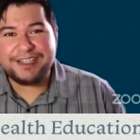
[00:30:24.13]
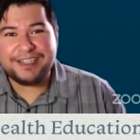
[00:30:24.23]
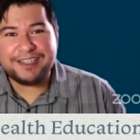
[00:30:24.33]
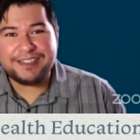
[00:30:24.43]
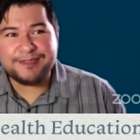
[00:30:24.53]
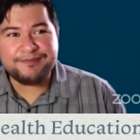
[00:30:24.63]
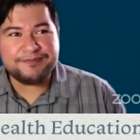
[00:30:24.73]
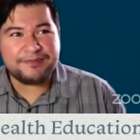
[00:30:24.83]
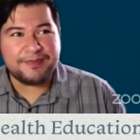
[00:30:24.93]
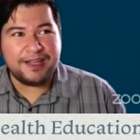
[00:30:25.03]
these.
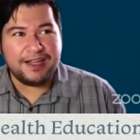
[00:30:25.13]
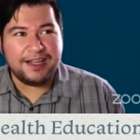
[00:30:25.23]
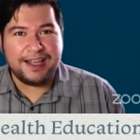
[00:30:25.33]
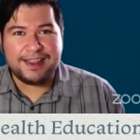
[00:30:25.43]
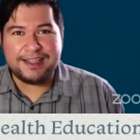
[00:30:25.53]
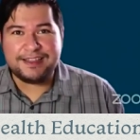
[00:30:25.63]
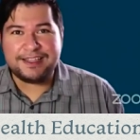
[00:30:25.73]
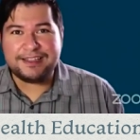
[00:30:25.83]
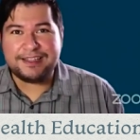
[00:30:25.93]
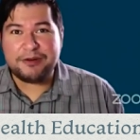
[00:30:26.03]
Uh, I think
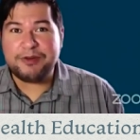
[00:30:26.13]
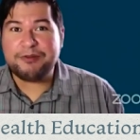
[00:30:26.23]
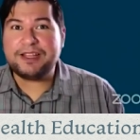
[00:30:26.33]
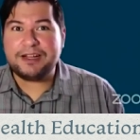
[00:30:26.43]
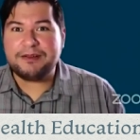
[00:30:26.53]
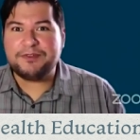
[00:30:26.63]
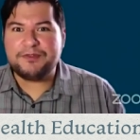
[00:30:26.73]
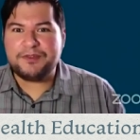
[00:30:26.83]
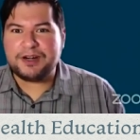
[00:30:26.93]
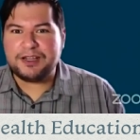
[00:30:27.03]
that that'll be really helpful
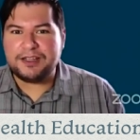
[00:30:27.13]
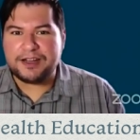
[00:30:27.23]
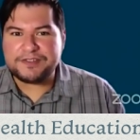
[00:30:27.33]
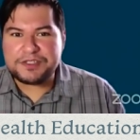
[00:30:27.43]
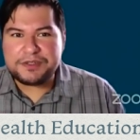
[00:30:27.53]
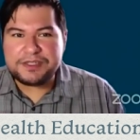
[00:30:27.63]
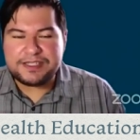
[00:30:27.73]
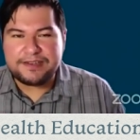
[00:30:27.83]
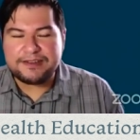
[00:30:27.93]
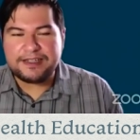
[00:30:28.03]
for a lot of students
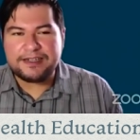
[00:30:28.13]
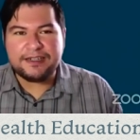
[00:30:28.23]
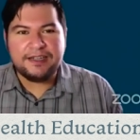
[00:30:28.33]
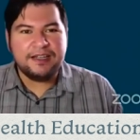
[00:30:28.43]
out there.